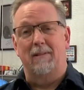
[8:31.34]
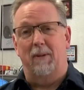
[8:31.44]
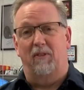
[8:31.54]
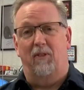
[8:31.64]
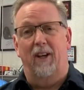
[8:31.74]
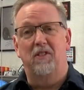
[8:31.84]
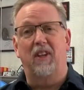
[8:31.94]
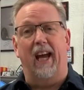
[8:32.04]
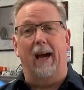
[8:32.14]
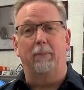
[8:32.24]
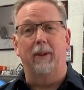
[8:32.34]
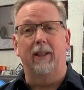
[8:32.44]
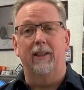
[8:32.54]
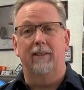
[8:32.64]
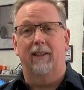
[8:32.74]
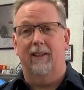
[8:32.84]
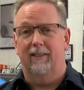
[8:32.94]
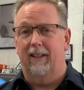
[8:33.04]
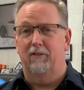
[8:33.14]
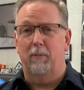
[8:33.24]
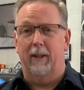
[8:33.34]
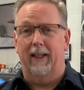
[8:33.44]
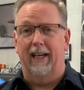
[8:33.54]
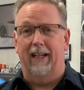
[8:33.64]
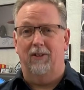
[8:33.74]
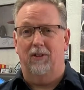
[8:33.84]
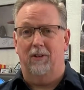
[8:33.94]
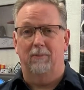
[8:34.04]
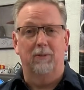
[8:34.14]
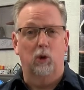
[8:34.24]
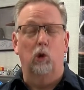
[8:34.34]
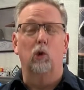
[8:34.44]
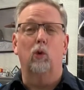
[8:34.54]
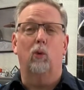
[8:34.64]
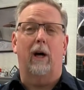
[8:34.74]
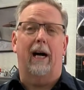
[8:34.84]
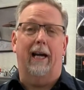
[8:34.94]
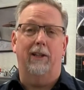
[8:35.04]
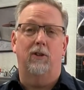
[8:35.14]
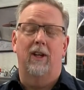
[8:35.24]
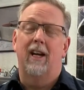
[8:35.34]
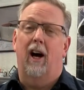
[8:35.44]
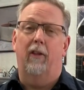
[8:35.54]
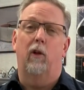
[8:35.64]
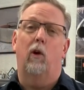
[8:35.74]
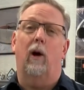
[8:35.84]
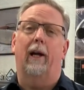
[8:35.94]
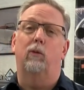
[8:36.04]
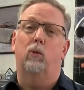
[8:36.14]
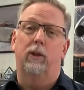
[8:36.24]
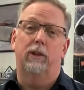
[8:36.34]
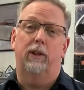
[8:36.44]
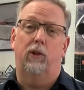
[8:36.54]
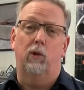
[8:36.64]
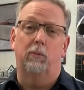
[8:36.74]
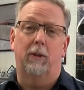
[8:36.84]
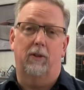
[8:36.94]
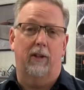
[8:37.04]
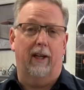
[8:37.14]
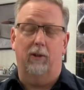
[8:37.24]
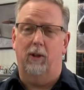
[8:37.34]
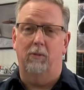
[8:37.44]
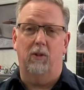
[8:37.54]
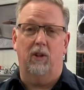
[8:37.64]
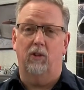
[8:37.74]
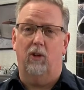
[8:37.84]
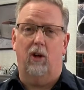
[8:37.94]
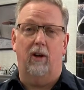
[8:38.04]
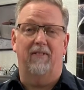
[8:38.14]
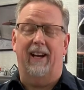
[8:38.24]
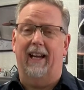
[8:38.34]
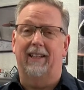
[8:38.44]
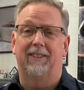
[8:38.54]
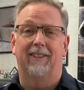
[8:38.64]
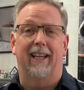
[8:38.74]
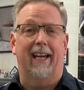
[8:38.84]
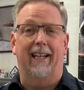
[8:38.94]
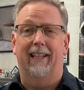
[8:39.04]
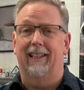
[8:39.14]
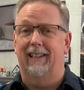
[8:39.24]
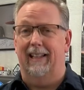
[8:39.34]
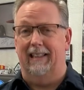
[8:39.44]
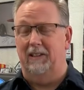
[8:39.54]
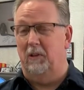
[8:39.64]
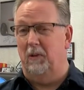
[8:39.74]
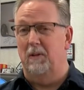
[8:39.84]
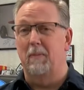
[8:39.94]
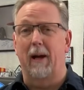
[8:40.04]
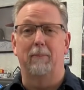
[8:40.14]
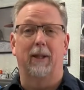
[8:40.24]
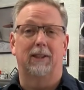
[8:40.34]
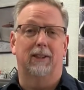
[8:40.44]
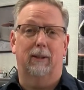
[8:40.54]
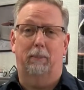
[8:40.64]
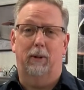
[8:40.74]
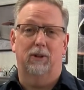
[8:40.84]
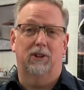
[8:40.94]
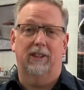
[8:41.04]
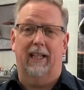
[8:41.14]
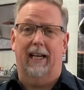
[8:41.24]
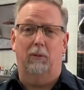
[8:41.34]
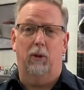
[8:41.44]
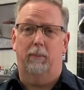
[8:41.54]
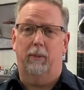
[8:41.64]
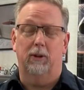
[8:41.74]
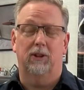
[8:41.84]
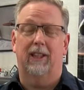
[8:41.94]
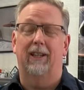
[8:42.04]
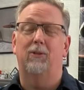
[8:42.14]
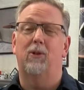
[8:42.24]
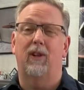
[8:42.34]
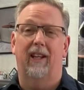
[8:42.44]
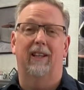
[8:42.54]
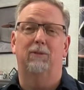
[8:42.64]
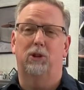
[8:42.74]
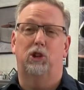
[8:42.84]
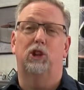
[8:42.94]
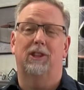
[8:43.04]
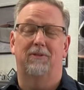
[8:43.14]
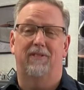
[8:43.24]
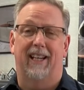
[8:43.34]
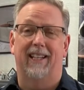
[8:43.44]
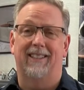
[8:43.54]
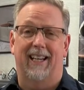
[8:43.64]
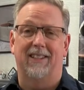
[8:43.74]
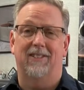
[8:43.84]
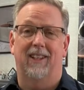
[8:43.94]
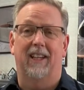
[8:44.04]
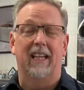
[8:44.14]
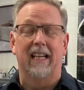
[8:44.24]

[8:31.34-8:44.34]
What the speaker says: My friend's happy. Everybody got some cool rides. Although I really do miss that creamsicle car. If I could have had it, you know, in my budget to purchase that, I would have purchased that. It was just a fantastic